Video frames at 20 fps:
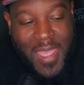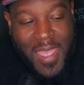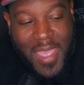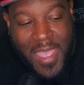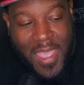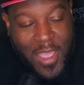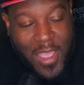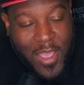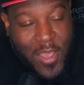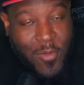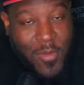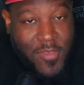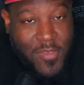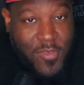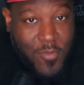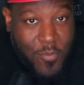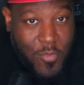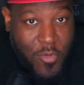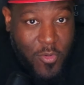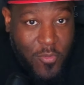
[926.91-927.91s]
Echo is
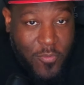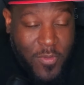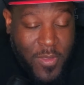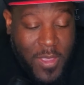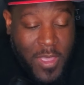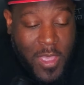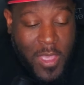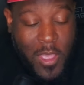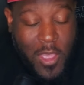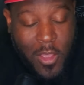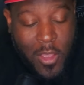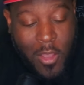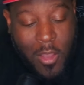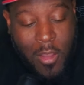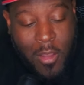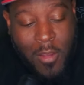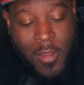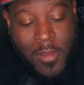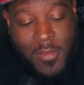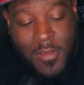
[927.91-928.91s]
a perfect
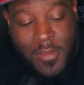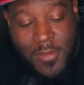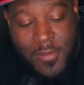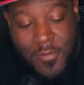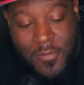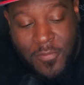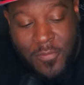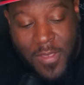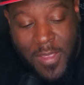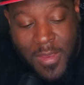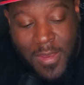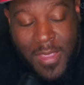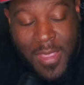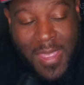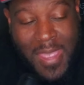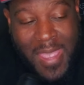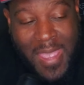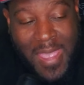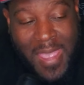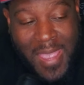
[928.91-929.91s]
card to defend
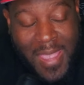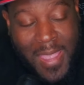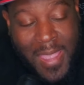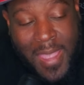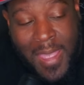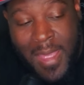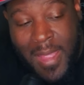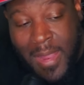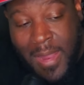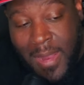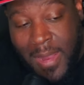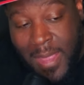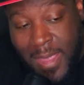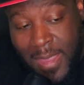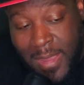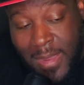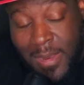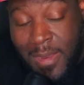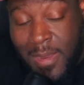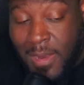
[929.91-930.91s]
a lane.